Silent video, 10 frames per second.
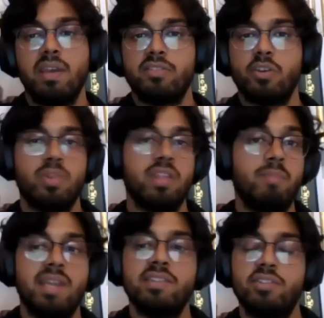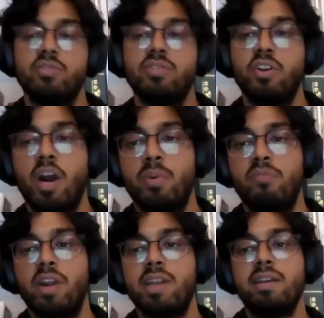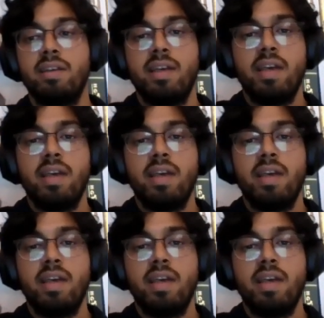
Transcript: So within minutes, you're up and running.